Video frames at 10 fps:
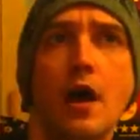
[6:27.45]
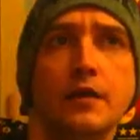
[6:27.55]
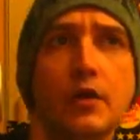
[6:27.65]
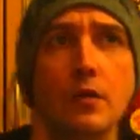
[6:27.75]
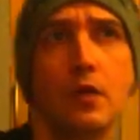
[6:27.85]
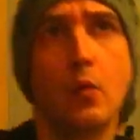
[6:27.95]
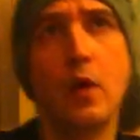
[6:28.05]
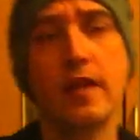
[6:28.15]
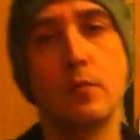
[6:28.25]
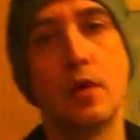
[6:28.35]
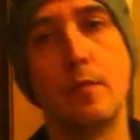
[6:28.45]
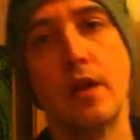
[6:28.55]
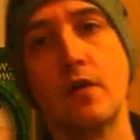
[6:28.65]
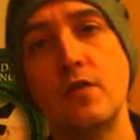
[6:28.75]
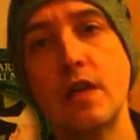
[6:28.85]
I don't know when I'm
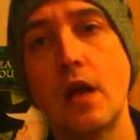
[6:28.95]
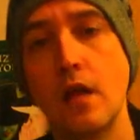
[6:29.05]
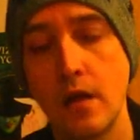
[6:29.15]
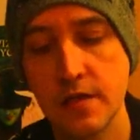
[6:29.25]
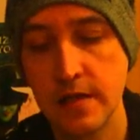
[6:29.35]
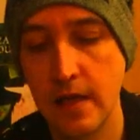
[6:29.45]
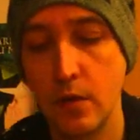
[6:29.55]
coming. I really can't answer